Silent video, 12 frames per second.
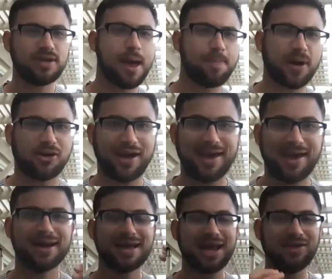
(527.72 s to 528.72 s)
typically
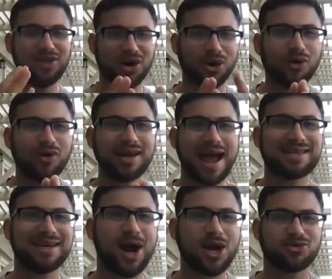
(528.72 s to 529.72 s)
in the early
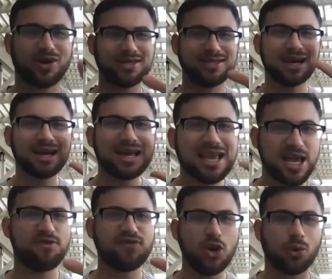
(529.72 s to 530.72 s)
1900s,
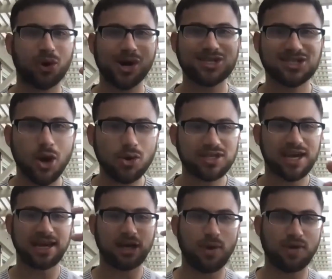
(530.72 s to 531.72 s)
if you were
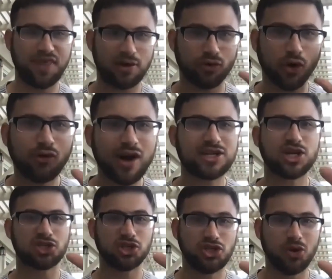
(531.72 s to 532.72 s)
associated with a
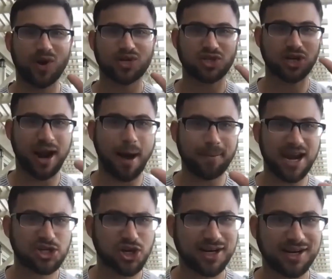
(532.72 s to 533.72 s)
religious Jewish
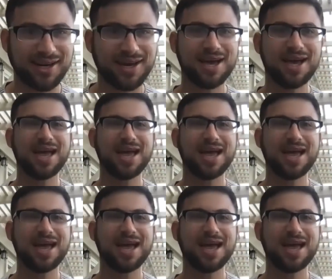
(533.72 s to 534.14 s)
denomination,